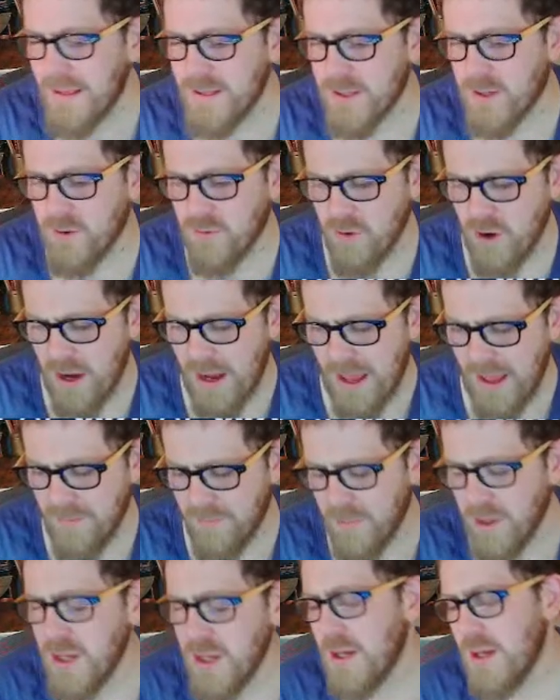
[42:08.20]

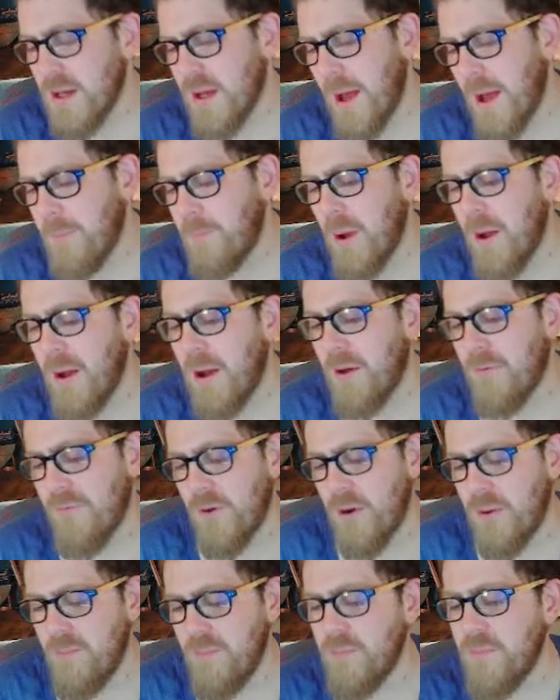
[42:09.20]
crime, apart
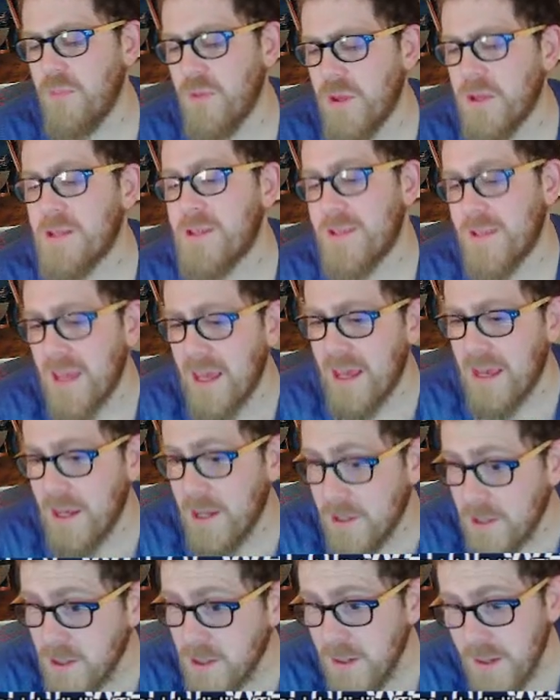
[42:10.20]
from the
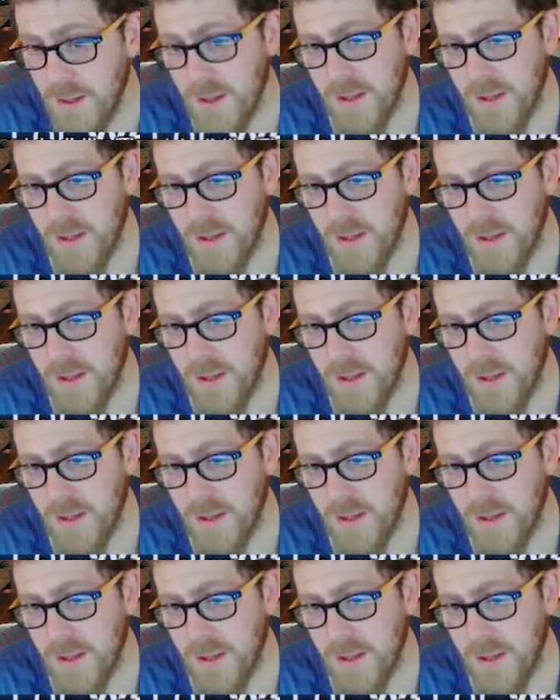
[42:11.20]
scene,